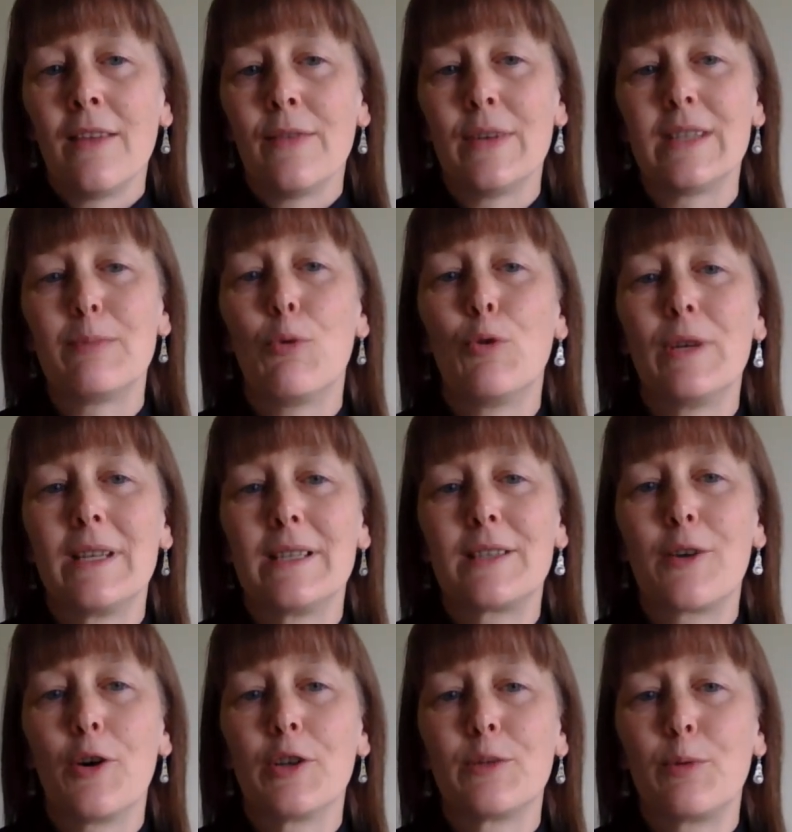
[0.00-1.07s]
This morning's
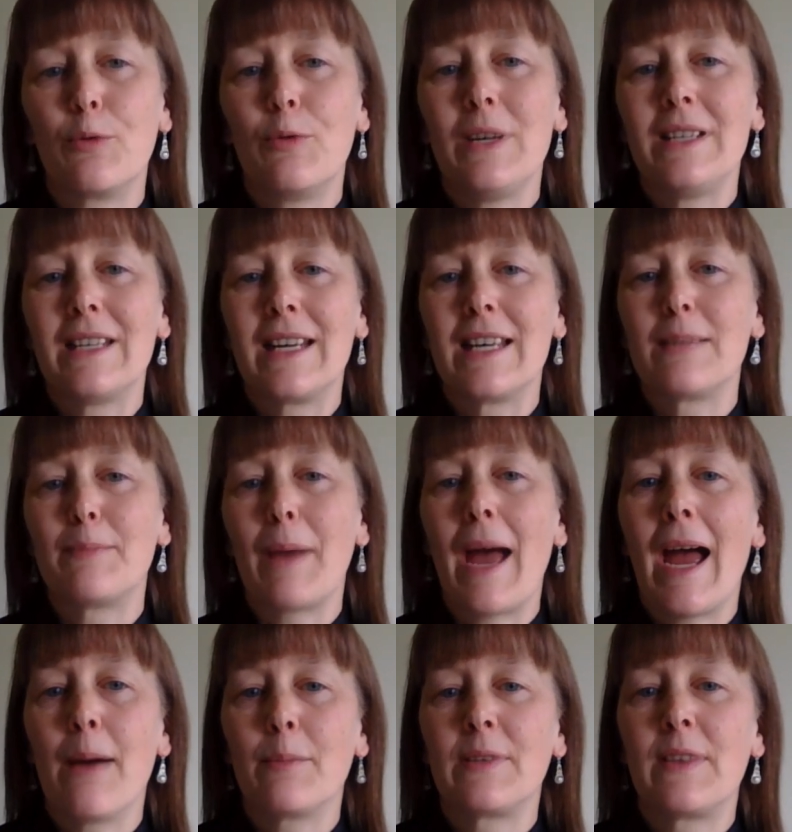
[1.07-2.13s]
Gospel reading is
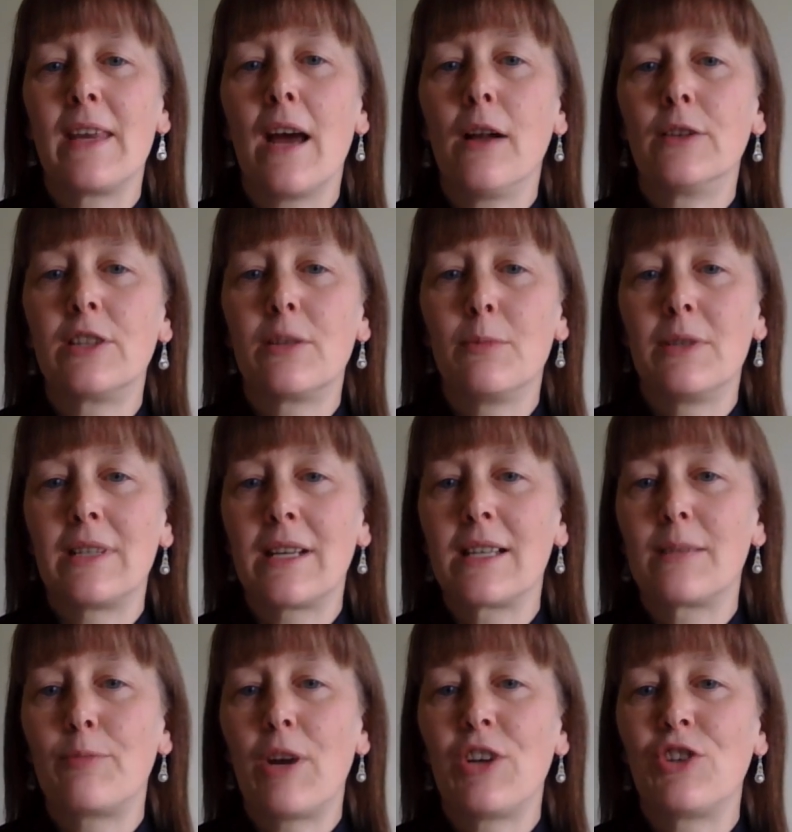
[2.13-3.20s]
perhaps the ultimate
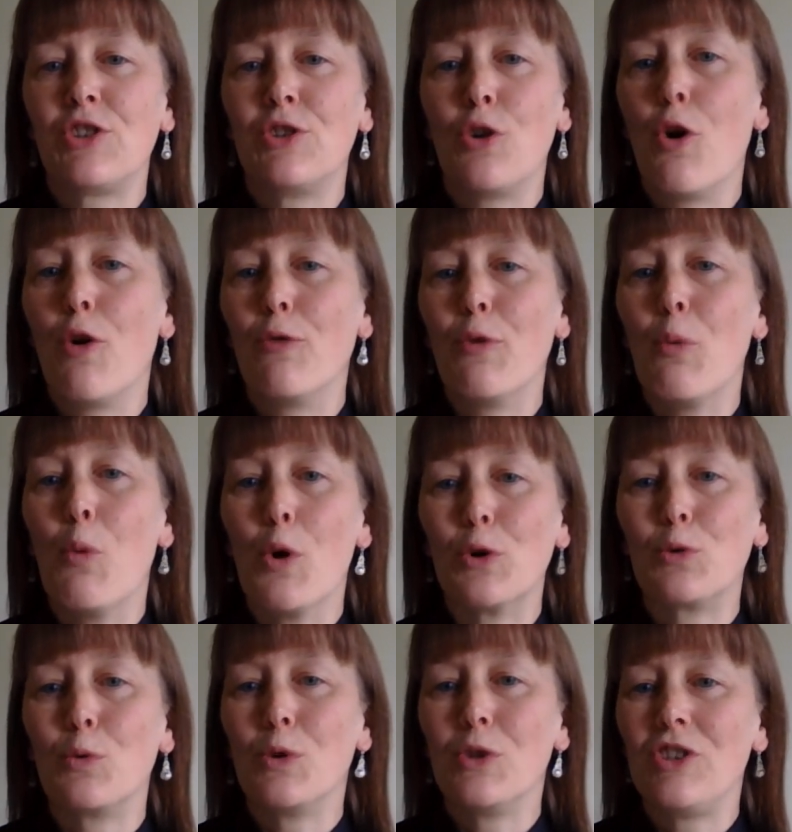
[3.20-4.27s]
expression of
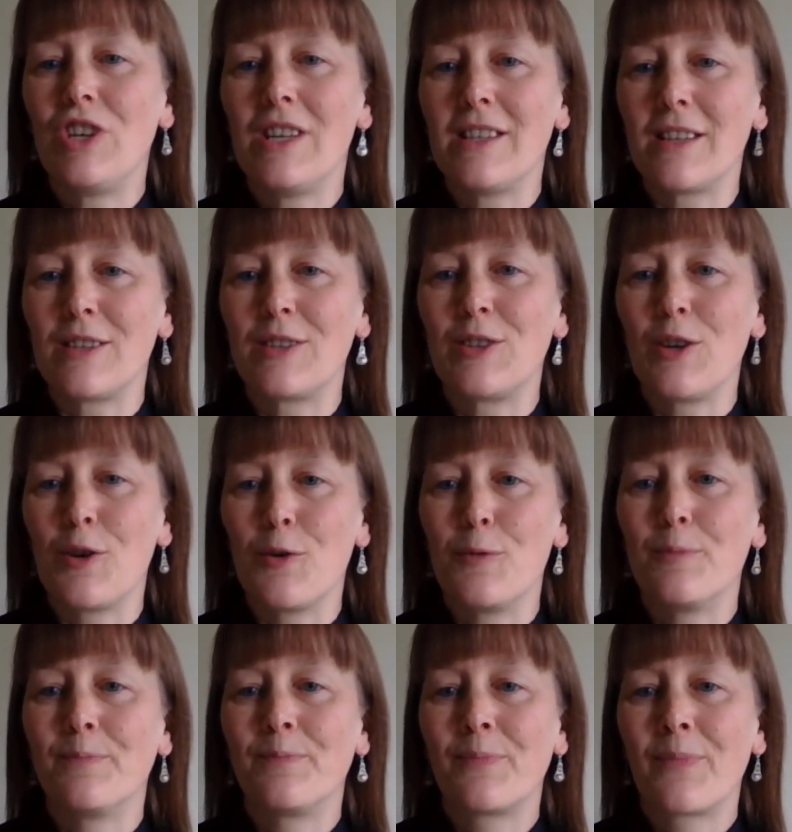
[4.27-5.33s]
what would Jesus do?
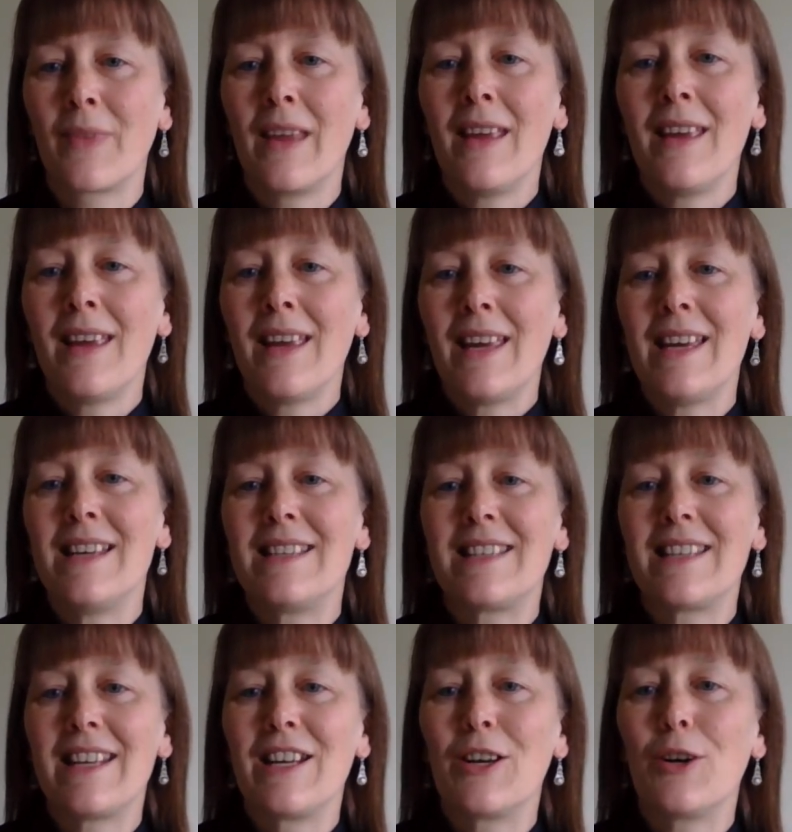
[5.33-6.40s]
It
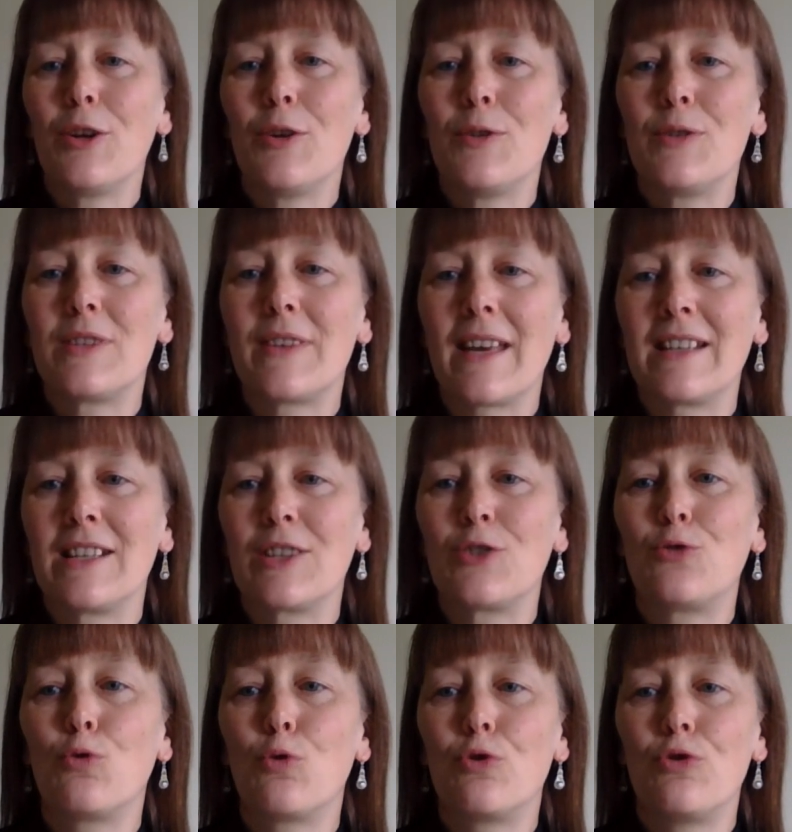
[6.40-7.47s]
includes that
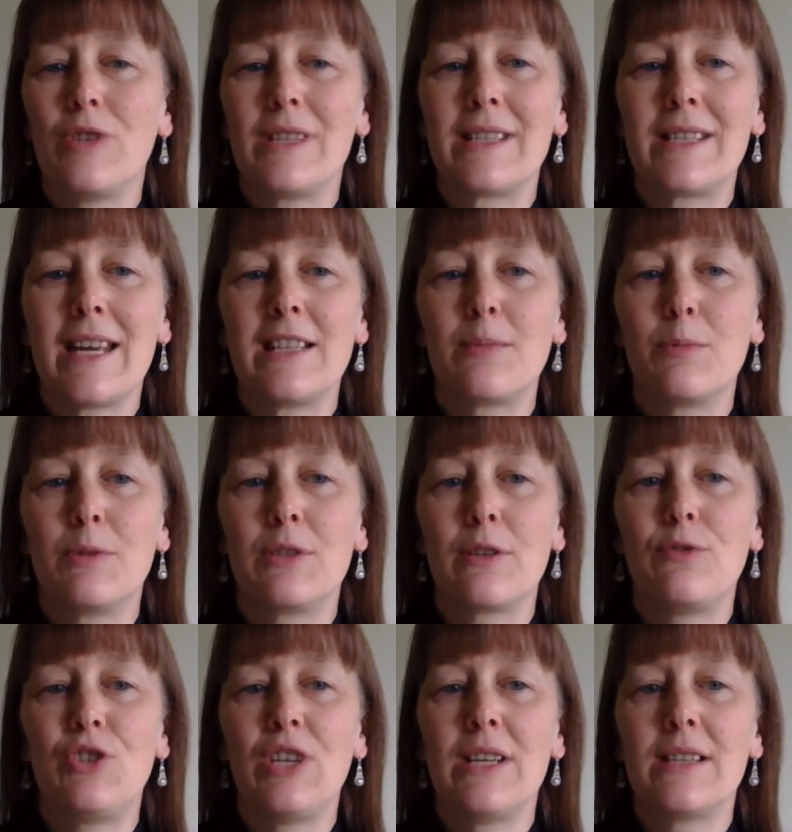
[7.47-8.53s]
extraordinary statement
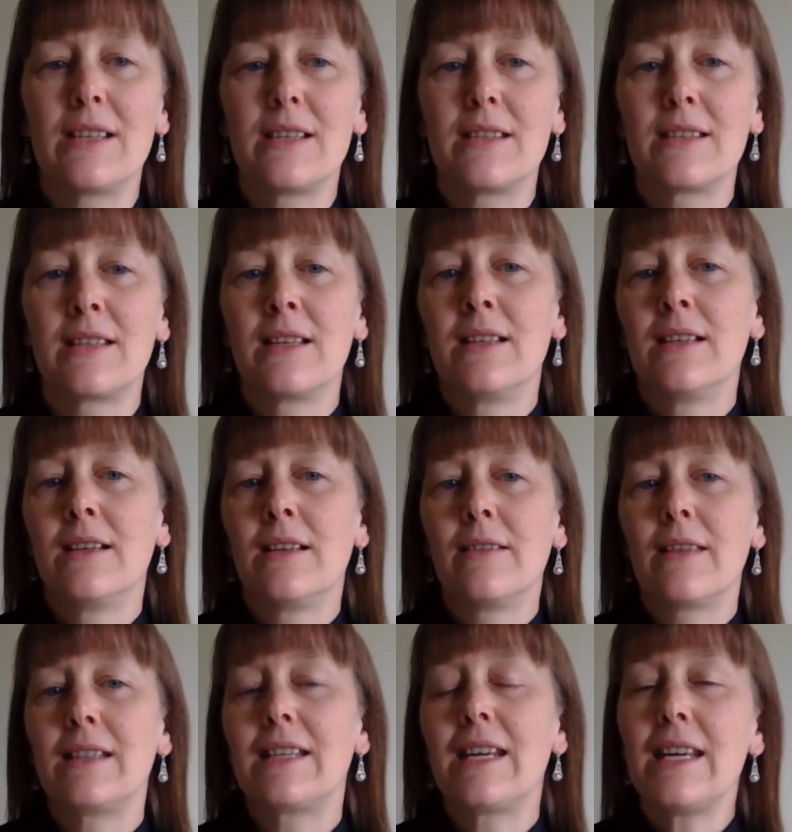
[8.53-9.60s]
of Jesus
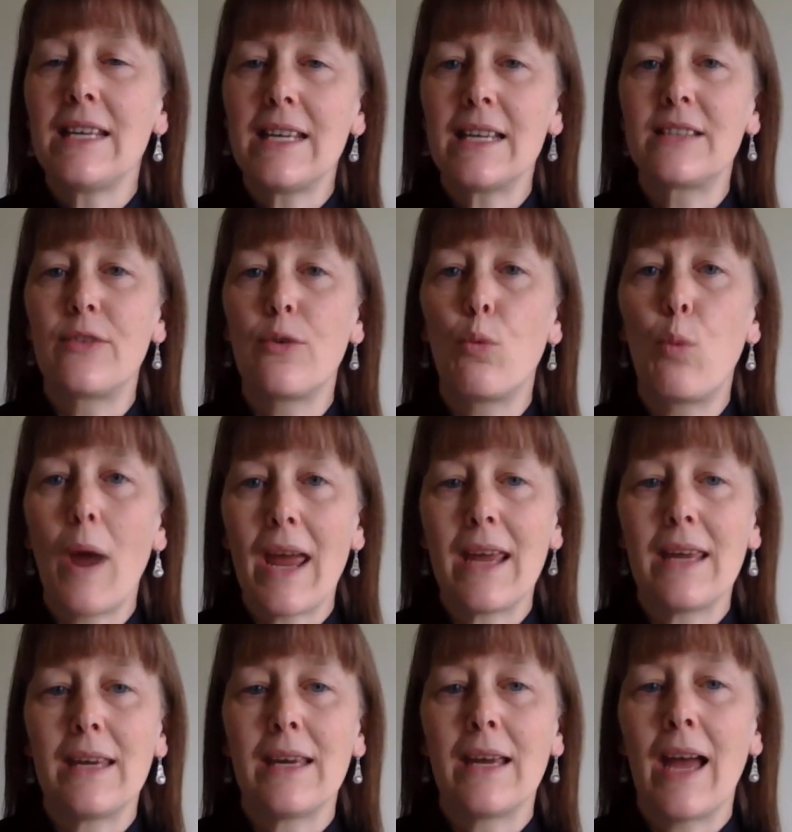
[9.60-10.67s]
that he is the
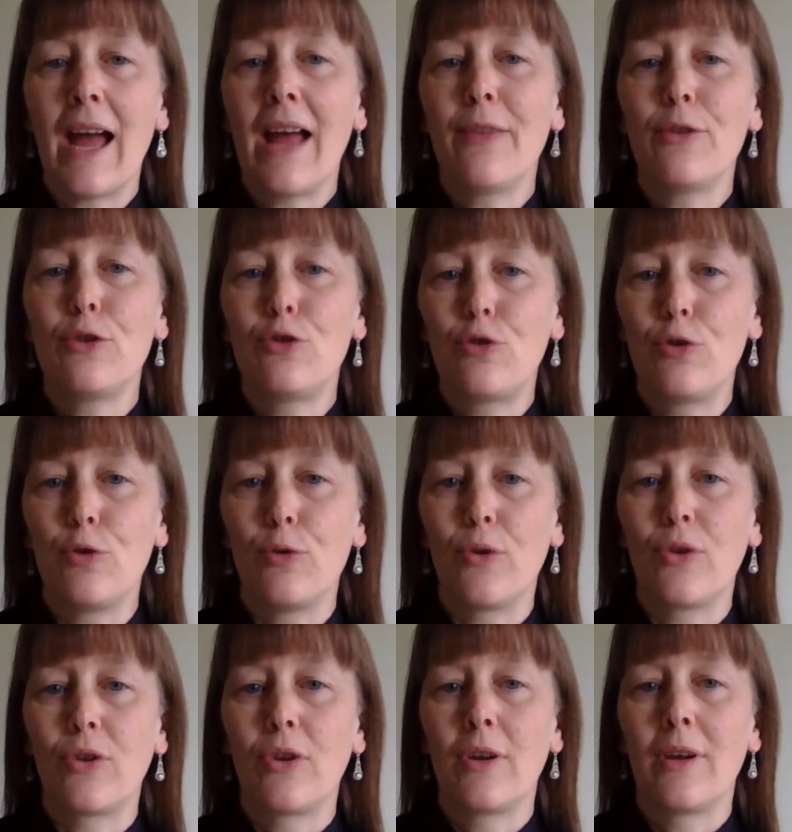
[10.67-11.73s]
way and the
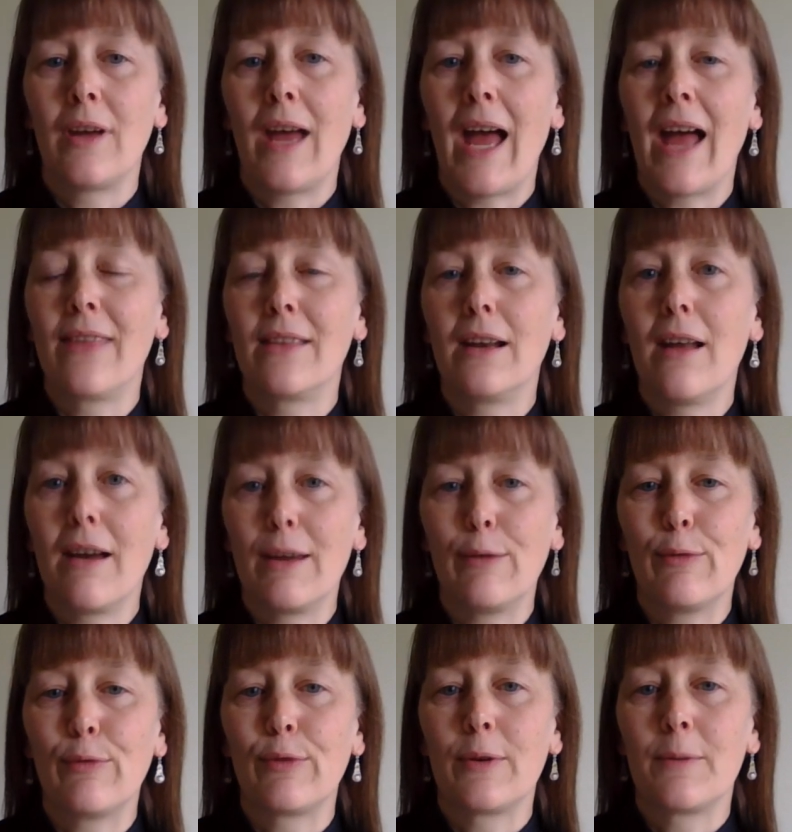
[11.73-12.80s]
truth and the
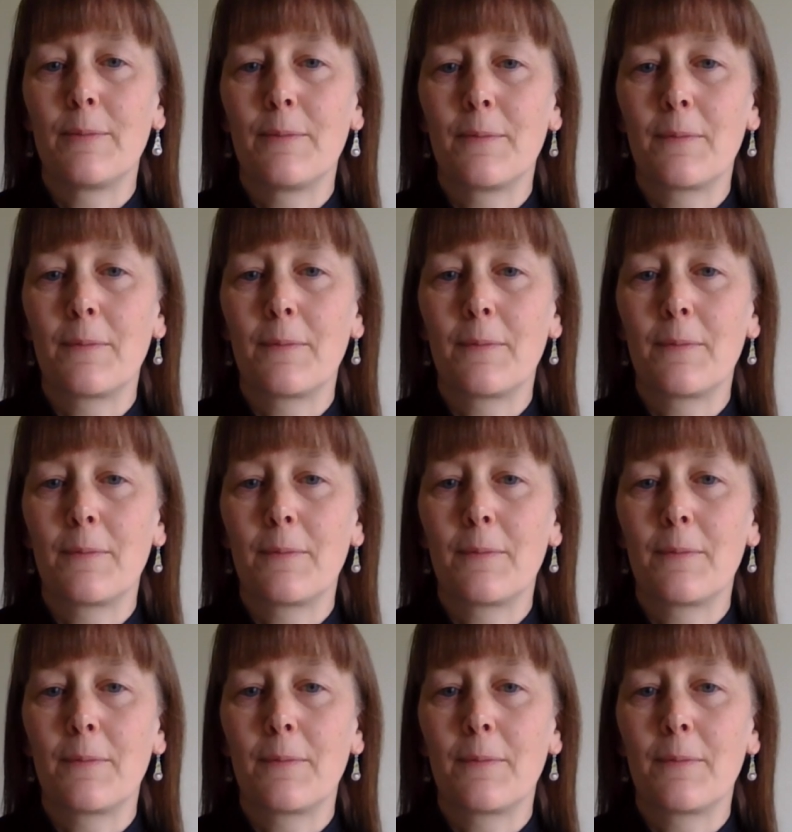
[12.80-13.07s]
life.